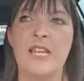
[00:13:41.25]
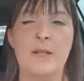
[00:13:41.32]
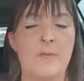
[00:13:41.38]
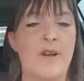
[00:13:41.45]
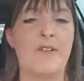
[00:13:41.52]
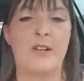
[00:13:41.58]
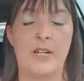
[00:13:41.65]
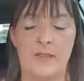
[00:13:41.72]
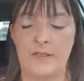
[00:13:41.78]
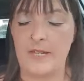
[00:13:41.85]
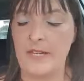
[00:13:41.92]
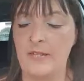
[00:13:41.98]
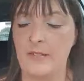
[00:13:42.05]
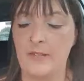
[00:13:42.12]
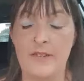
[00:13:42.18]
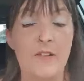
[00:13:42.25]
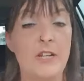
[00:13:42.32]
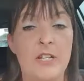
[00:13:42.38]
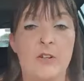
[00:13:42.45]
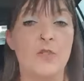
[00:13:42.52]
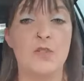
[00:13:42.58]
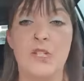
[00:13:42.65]
In America, they
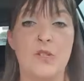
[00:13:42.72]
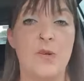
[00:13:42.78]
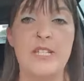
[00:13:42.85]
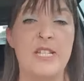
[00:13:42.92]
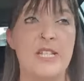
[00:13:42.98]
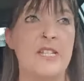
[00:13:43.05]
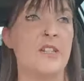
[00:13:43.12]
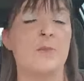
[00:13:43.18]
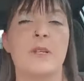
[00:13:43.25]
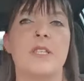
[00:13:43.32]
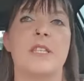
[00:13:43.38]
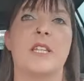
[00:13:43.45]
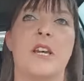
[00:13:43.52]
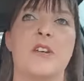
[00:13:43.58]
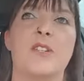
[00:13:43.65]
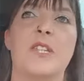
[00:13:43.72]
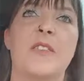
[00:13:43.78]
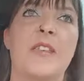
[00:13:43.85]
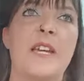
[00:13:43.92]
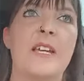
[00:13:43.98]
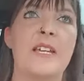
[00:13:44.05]
only launched 22 months ago, so